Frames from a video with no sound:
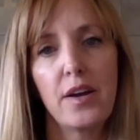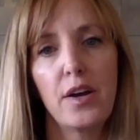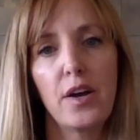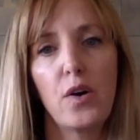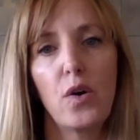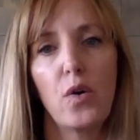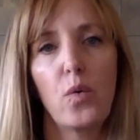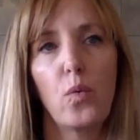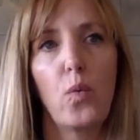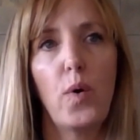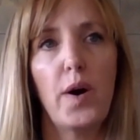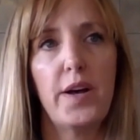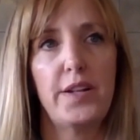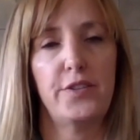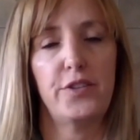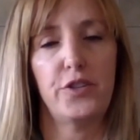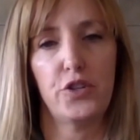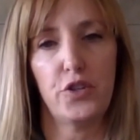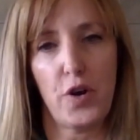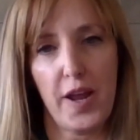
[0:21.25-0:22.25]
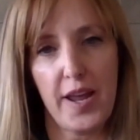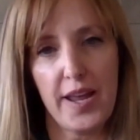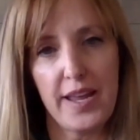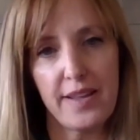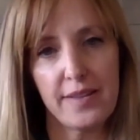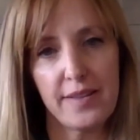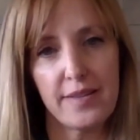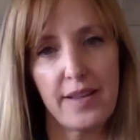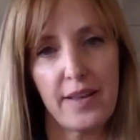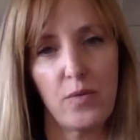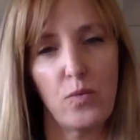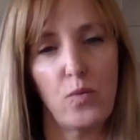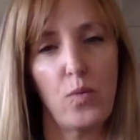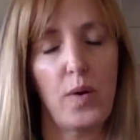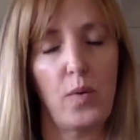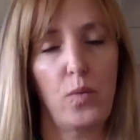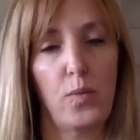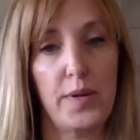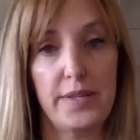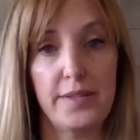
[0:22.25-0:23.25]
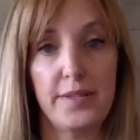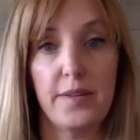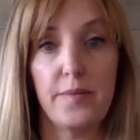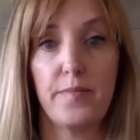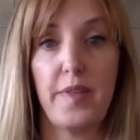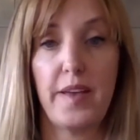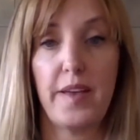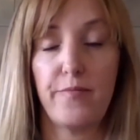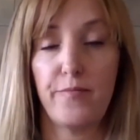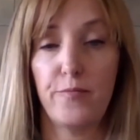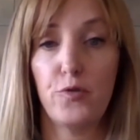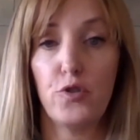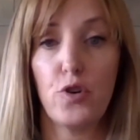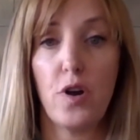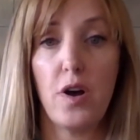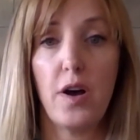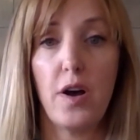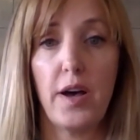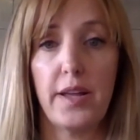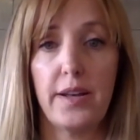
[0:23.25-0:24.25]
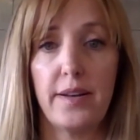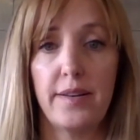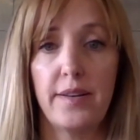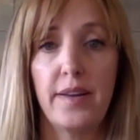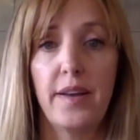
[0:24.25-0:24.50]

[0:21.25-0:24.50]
what strengths and what wisdom they've drawn